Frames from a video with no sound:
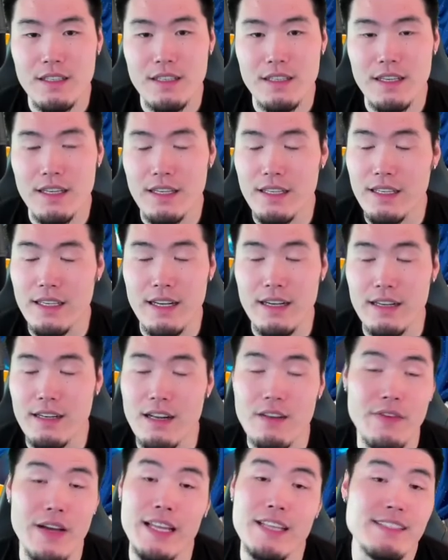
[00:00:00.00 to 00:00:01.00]
can get
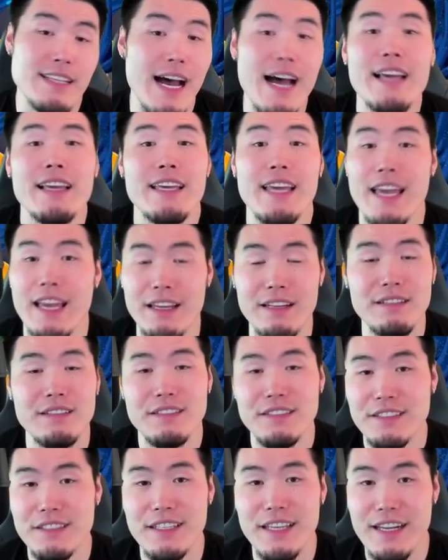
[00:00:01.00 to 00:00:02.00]
enough. At least I can't
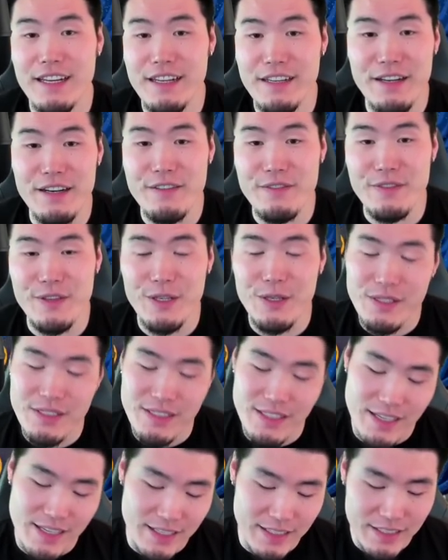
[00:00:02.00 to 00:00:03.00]
get enough, you know? It's
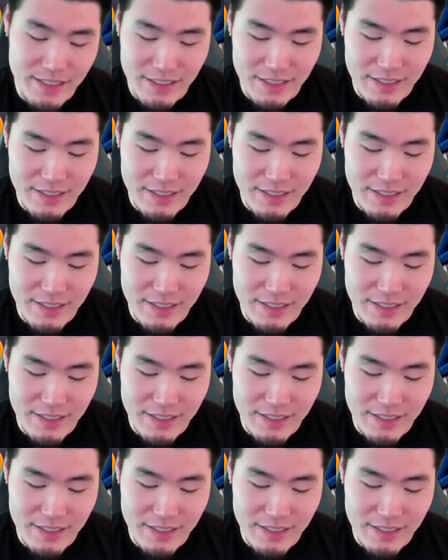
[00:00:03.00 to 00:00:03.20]
like,